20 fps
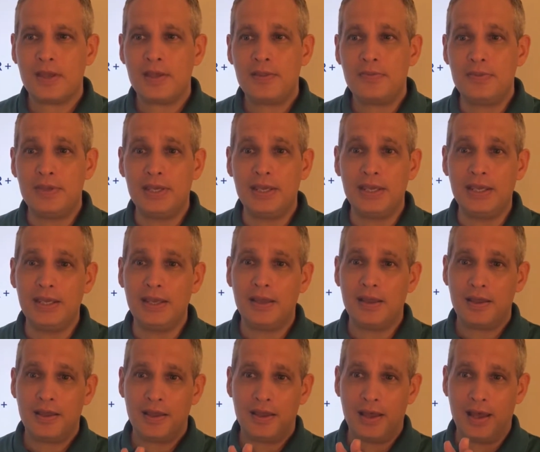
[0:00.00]
The
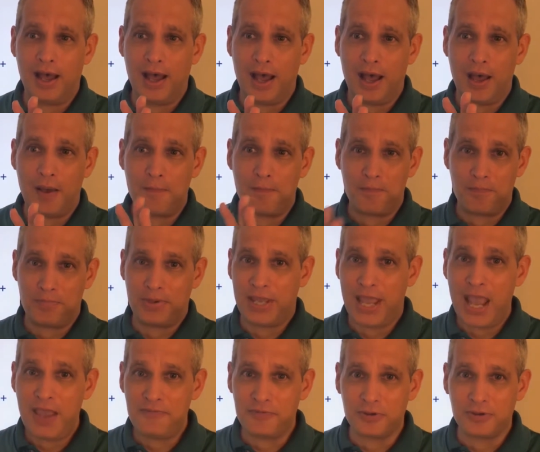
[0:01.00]

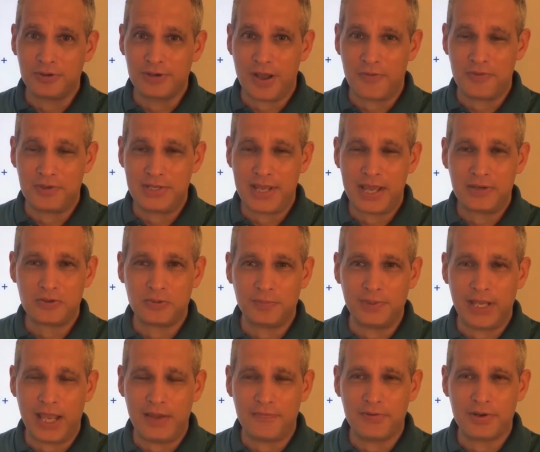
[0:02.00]
behavior of the tantrum
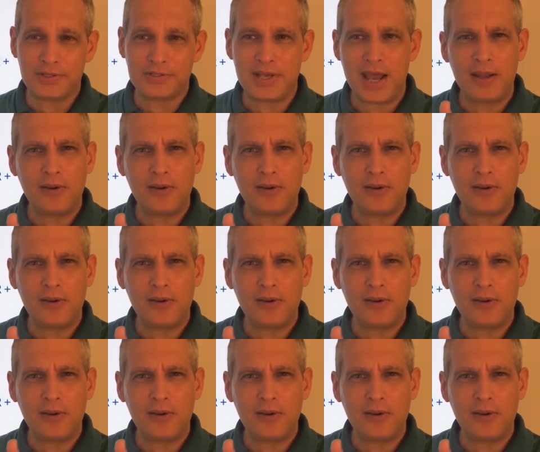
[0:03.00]
behavior is not